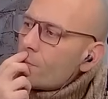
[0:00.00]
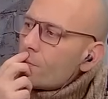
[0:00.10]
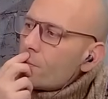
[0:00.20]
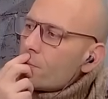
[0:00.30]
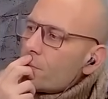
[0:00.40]

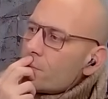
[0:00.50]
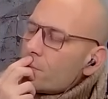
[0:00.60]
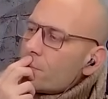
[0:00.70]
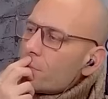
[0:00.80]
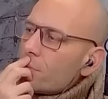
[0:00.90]

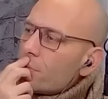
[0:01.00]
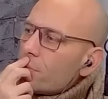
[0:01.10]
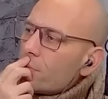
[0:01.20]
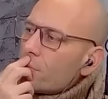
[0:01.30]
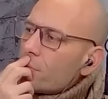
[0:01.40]

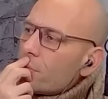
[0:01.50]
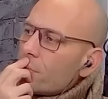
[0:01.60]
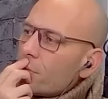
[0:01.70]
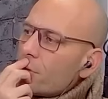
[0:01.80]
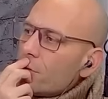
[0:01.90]

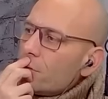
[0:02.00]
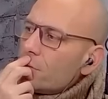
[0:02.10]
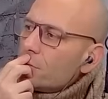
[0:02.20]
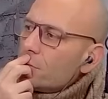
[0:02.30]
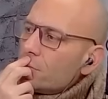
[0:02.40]

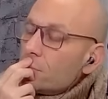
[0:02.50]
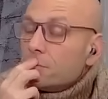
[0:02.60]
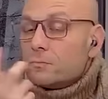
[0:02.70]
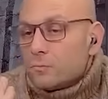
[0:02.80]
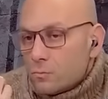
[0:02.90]

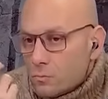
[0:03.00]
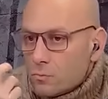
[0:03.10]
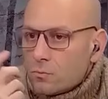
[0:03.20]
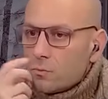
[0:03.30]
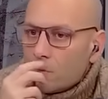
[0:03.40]

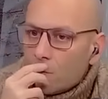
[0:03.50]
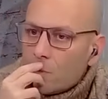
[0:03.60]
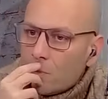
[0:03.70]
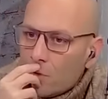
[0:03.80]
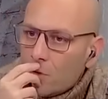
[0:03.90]

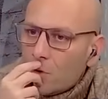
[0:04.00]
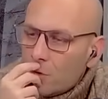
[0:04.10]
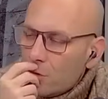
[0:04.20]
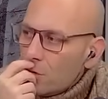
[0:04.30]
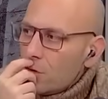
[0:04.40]

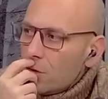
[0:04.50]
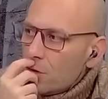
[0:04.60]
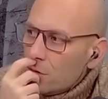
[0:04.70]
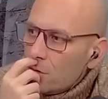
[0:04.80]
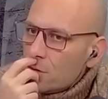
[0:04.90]

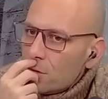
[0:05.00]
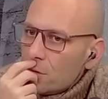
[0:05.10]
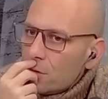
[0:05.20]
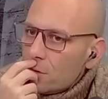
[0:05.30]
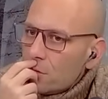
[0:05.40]

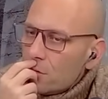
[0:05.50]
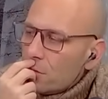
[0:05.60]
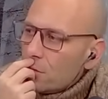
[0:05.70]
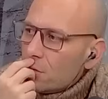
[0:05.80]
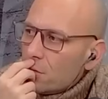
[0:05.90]

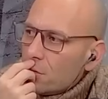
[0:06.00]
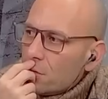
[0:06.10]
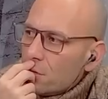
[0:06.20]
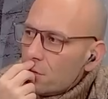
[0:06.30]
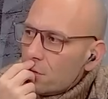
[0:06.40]

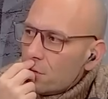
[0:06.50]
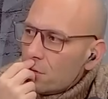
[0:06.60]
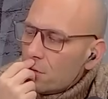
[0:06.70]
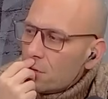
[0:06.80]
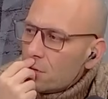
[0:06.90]

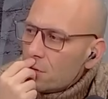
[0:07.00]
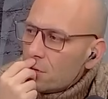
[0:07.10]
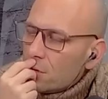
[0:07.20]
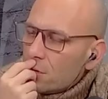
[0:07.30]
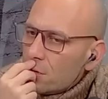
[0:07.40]
(silent)